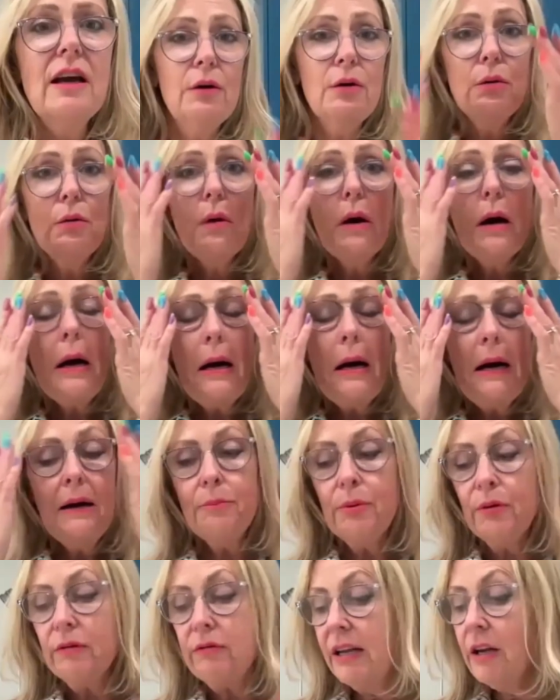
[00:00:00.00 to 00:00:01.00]
our
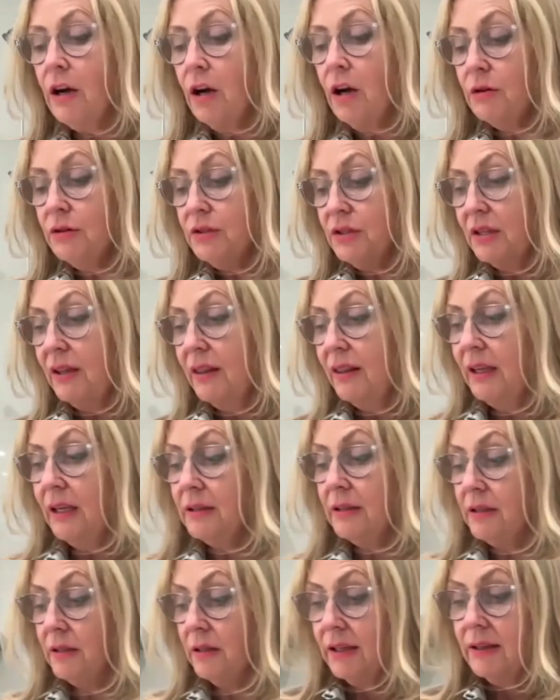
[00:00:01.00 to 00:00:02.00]
burritos and
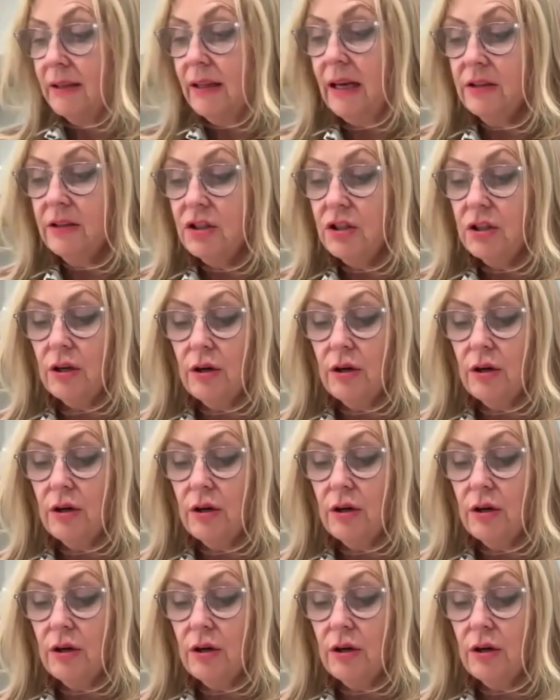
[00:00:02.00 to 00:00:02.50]
things like that.